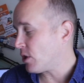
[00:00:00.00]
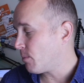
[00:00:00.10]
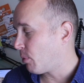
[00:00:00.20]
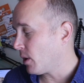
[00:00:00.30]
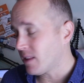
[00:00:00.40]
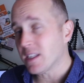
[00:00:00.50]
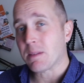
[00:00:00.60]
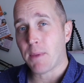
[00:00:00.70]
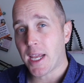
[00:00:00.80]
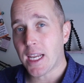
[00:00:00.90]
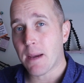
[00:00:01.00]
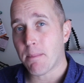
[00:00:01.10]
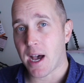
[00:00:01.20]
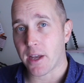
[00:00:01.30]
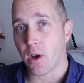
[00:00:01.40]
you put this Media
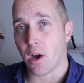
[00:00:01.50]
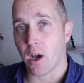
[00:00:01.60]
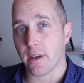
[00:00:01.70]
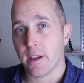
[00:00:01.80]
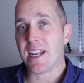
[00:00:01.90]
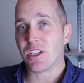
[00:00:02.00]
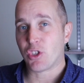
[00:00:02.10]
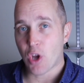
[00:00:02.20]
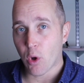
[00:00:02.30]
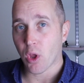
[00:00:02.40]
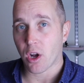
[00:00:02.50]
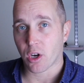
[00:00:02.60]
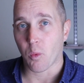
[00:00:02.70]
Mod on, it is no longer